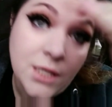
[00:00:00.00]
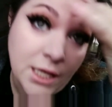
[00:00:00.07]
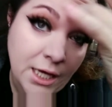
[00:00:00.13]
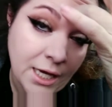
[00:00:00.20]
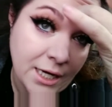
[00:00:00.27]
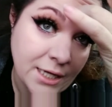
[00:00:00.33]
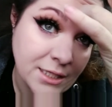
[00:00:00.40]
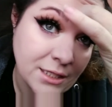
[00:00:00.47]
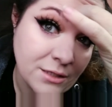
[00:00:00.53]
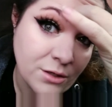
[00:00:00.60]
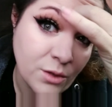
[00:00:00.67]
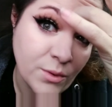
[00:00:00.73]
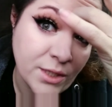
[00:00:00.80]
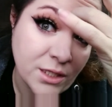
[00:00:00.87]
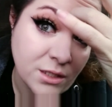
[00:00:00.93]
and I didn't
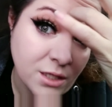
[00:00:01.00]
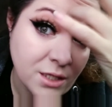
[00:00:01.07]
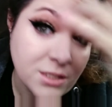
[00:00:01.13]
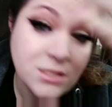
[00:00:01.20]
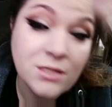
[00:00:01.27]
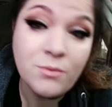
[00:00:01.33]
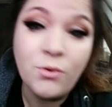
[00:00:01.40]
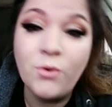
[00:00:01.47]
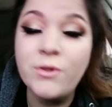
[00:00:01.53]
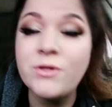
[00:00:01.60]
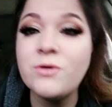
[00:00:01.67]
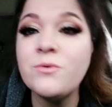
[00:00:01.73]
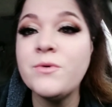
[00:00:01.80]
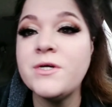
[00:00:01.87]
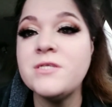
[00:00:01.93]
know what a luxe lip
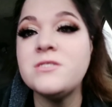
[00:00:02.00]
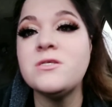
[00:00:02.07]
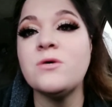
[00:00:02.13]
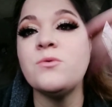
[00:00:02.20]
oil was. So